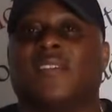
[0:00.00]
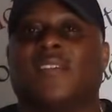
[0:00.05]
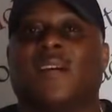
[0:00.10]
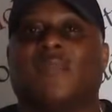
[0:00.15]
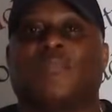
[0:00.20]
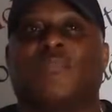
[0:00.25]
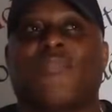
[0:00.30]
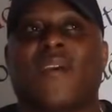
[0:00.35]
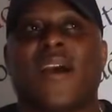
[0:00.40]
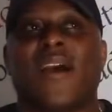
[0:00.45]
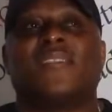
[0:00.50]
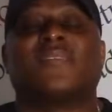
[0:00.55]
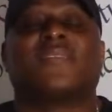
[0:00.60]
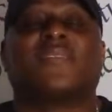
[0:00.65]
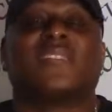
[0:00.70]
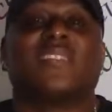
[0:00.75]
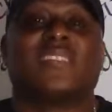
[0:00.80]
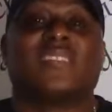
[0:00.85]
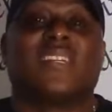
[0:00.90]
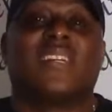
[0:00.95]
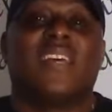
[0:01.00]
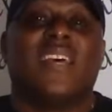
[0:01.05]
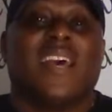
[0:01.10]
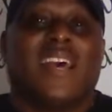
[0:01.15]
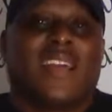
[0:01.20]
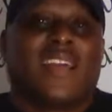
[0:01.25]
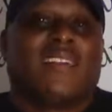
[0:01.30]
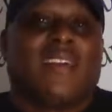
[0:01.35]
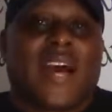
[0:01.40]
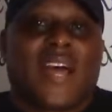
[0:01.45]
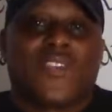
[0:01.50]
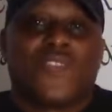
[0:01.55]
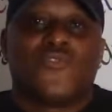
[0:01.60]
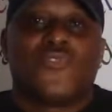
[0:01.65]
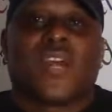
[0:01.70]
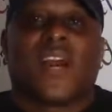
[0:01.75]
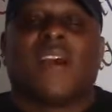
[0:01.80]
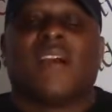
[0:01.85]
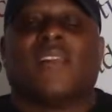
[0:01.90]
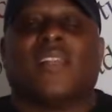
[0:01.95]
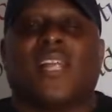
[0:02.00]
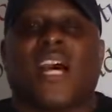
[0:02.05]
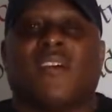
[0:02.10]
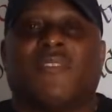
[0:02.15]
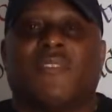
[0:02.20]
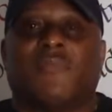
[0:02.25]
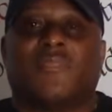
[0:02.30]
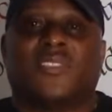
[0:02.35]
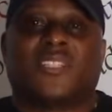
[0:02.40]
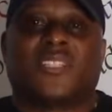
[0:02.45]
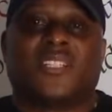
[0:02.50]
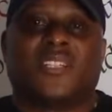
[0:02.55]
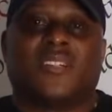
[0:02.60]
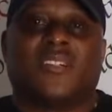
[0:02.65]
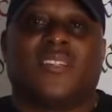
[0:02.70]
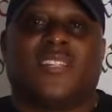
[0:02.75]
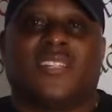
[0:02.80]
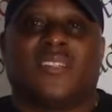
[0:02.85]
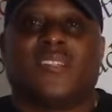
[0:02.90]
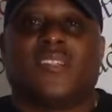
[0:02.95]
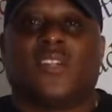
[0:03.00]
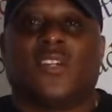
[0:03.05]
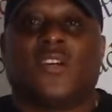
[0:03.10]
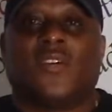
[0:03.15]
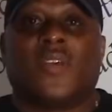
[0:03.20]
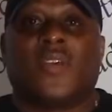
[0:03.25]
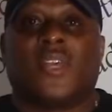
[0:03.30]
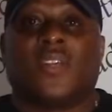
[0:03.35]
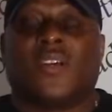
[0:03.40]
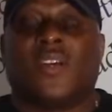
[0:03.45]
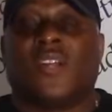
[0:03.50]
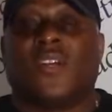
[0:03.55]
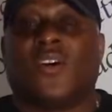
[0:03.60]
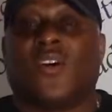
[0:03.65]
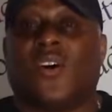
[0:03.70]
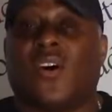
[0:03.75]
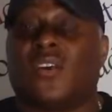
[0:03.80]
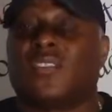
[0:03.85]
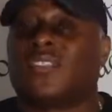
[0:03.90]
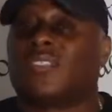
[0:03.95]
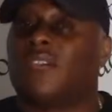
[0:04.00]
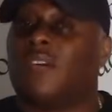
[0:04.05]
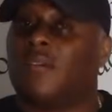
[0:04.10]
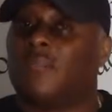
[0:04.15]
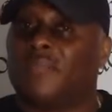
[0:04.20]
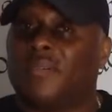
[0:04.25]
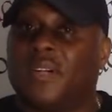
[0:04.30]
Um, prior to this, you know, I knew Kyle Lowry was good and, you know, and, a, and an all-star,